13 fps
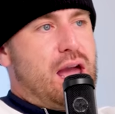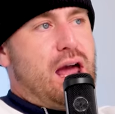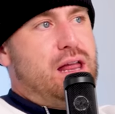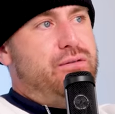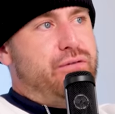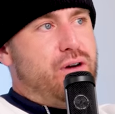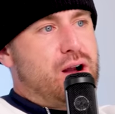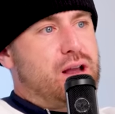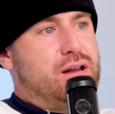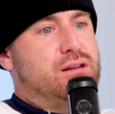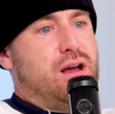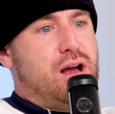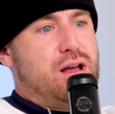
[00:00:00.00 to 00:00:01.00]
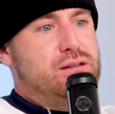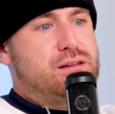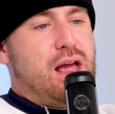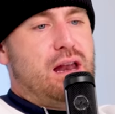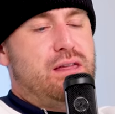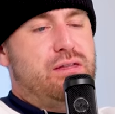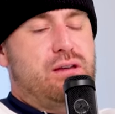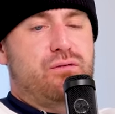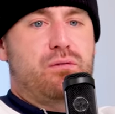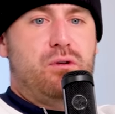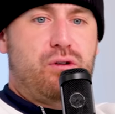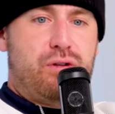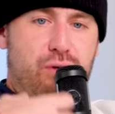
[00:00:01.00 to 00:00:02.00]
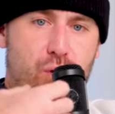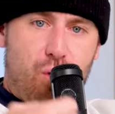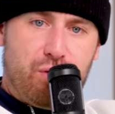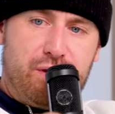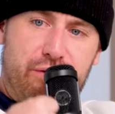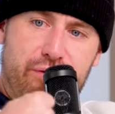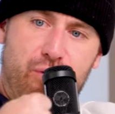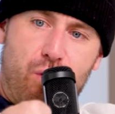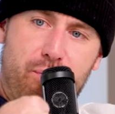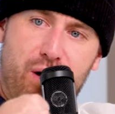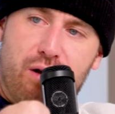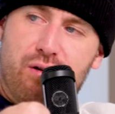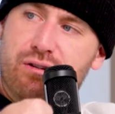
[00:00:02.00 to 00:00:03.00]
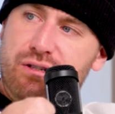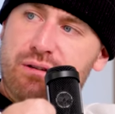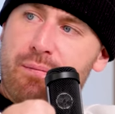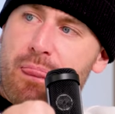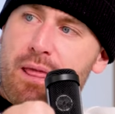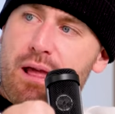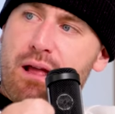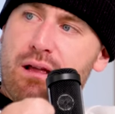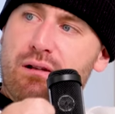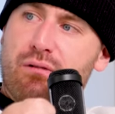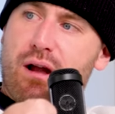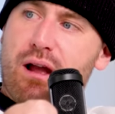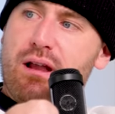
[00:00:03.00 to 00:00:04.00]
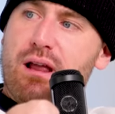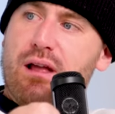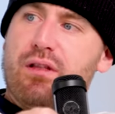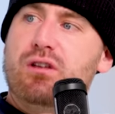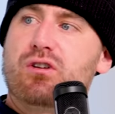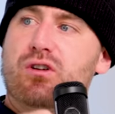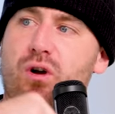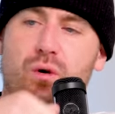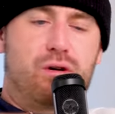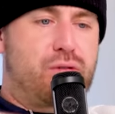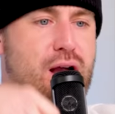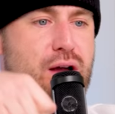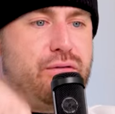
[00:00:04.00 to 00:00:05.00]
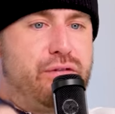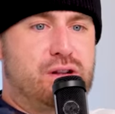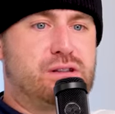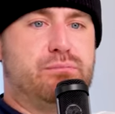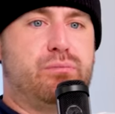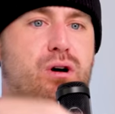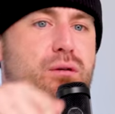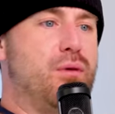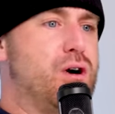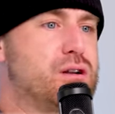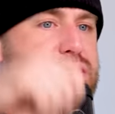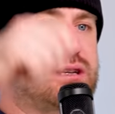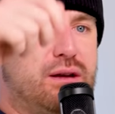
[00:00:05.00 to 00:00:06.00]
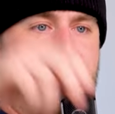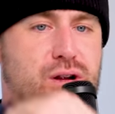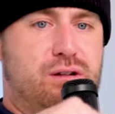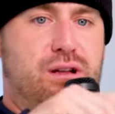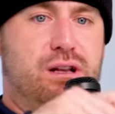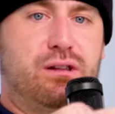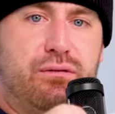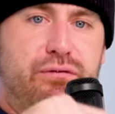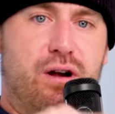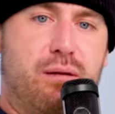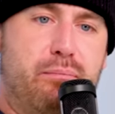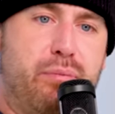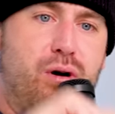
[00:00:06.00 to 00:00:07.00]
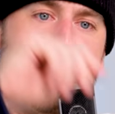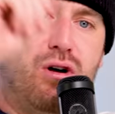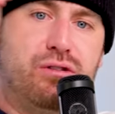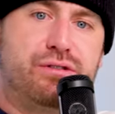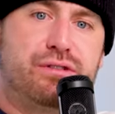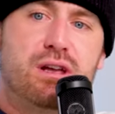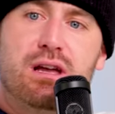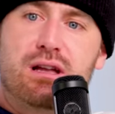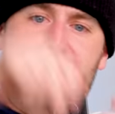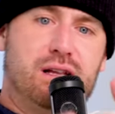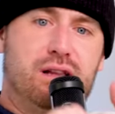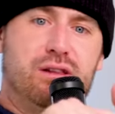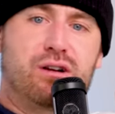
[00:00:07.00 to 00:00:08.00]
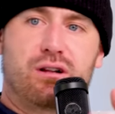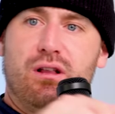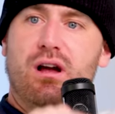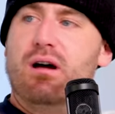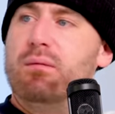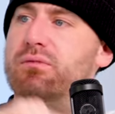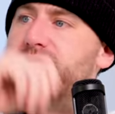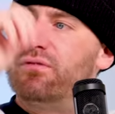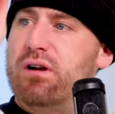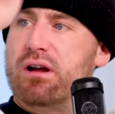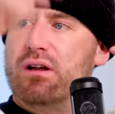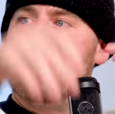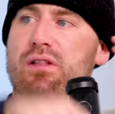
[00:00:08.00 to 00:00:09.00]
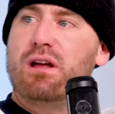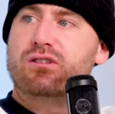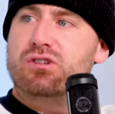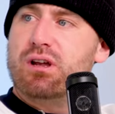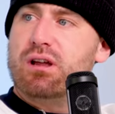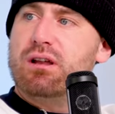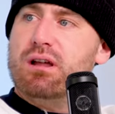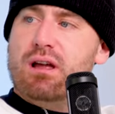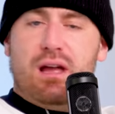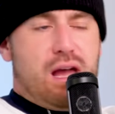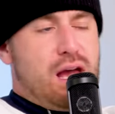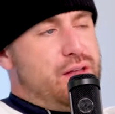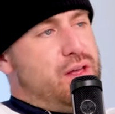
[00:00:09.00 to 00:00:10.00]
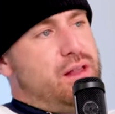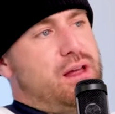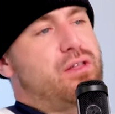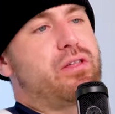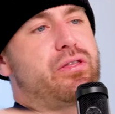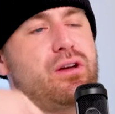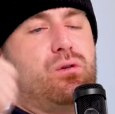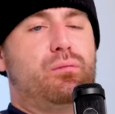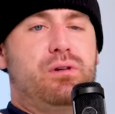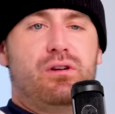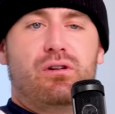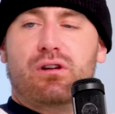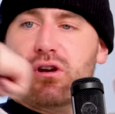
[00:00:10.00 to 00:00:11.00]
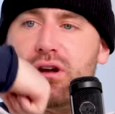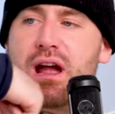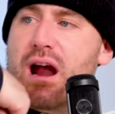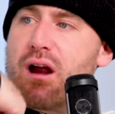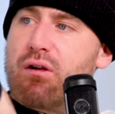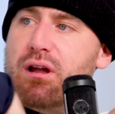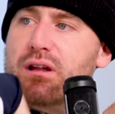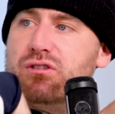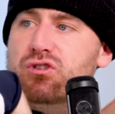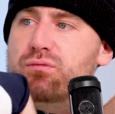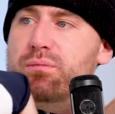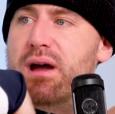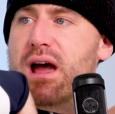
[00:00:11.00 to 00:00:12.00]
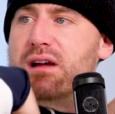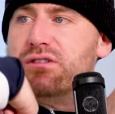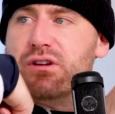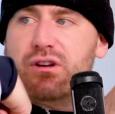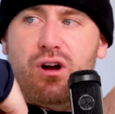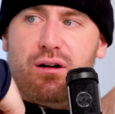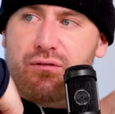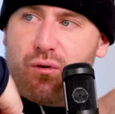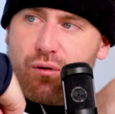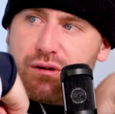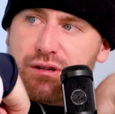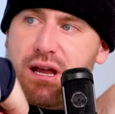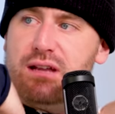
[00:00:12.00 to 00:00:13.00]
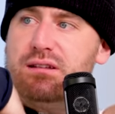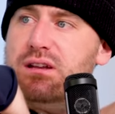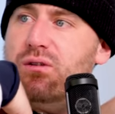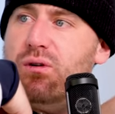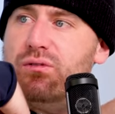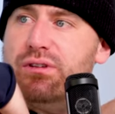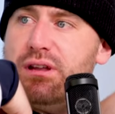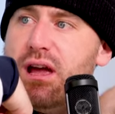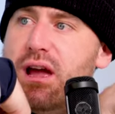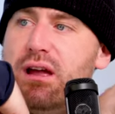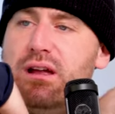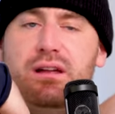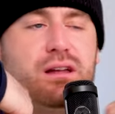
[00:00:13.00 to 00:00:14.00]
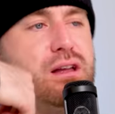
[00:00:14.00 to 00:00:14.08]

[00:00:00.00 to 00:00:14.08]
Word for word: caddy fucking does anything from you're either holding the four putters, right, and then you're going around fixing ball marks, giving their cleaning their fucking balls, cleaning their clubs, fucking all that shit. And then the other thing will be you're carrying two bags on a golf course, 18 holes a day,